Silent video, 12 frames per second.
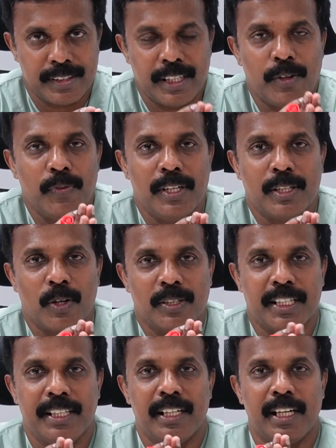Now we'll
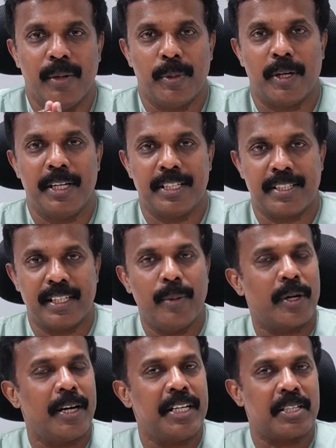see the hemorrhoids.
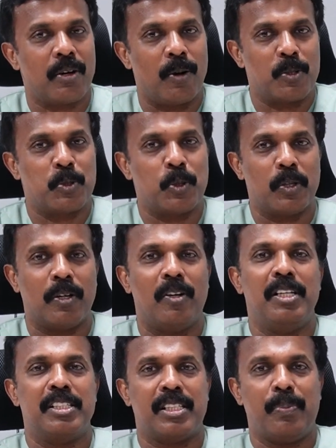Hemorrhoids also
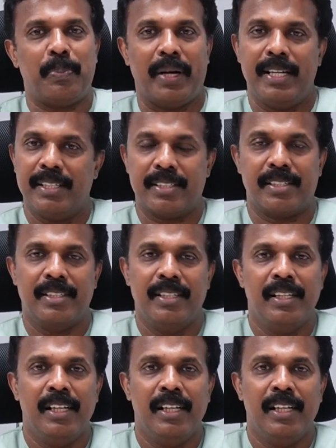called as a piles.